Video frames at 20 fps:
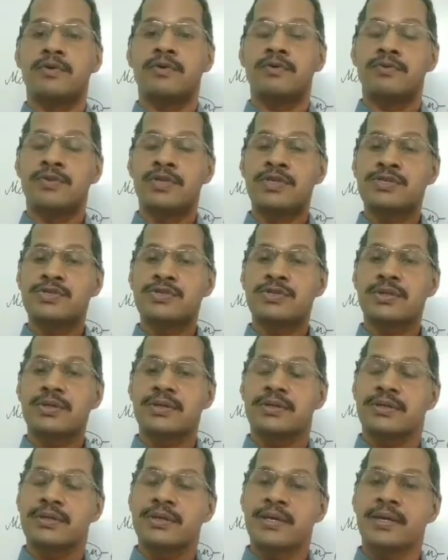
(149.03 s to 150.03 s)
this
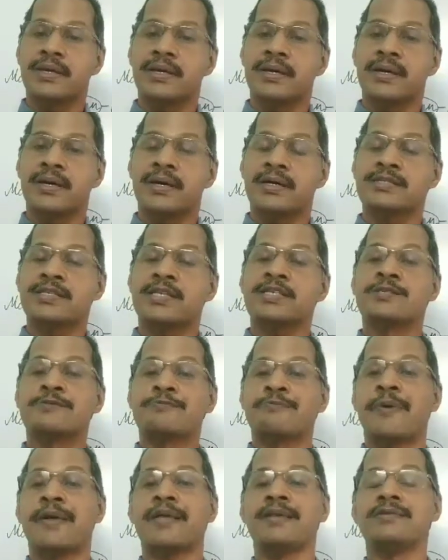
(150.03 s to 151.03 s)

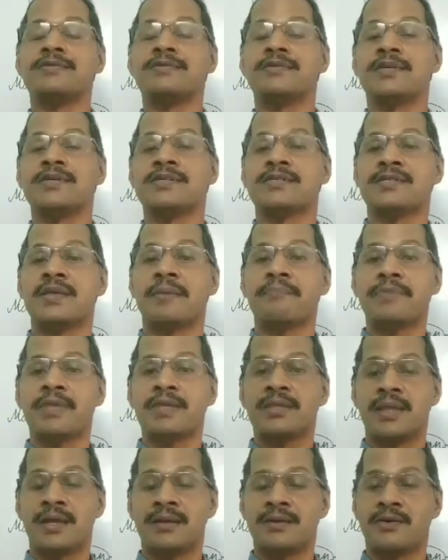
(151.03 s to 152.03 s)
suspense is
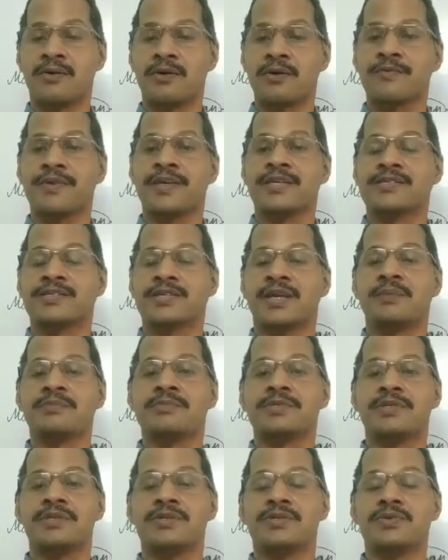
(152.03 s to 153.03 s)
something that always
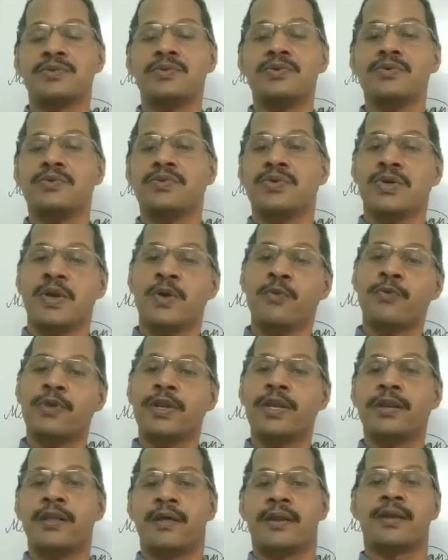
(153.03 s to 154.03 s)
comes into
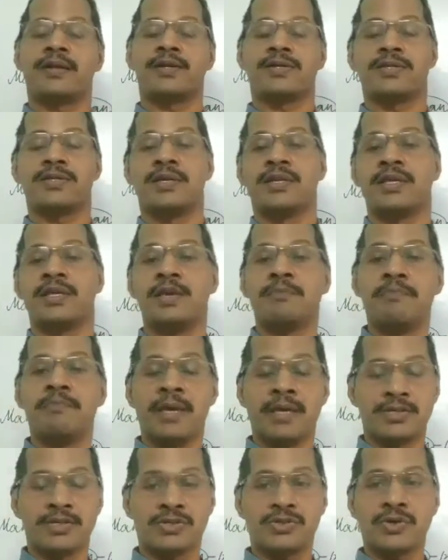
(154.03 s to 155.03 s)
every narration that he
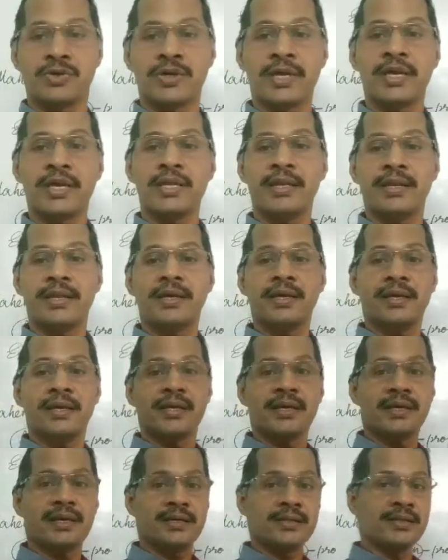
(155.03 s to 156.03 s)
makes. So
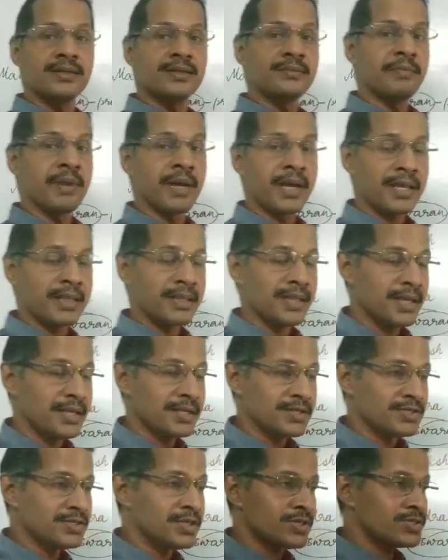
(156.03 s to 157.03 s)
Mahendra
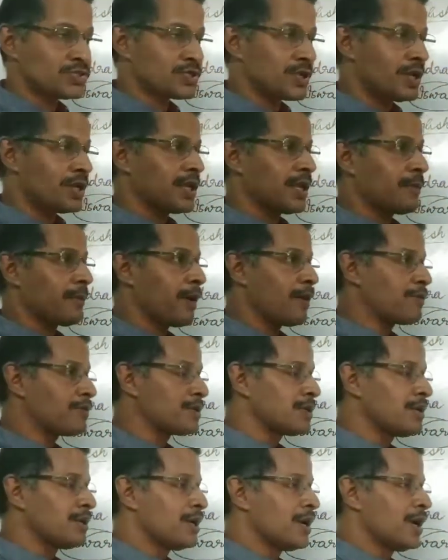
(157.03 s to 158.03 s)
is just telling about
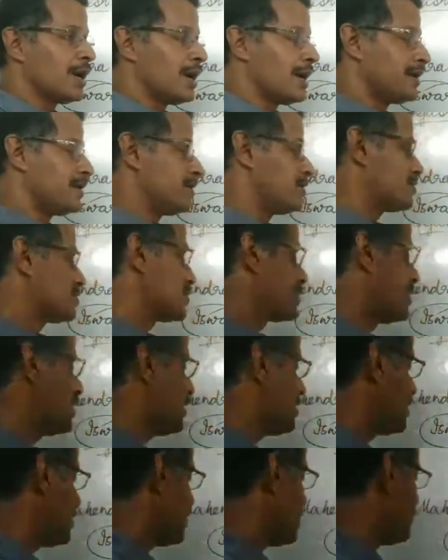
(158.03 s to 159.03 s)
an
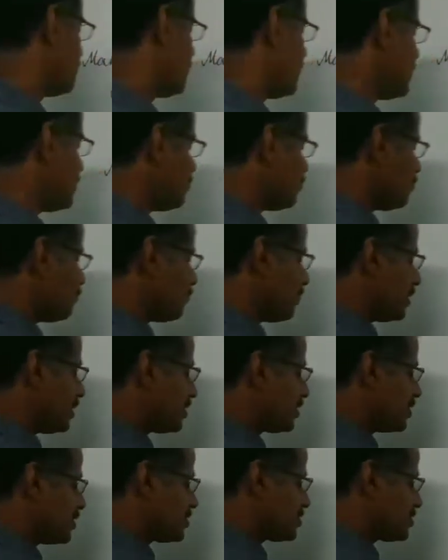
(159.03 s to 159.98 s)
incident when he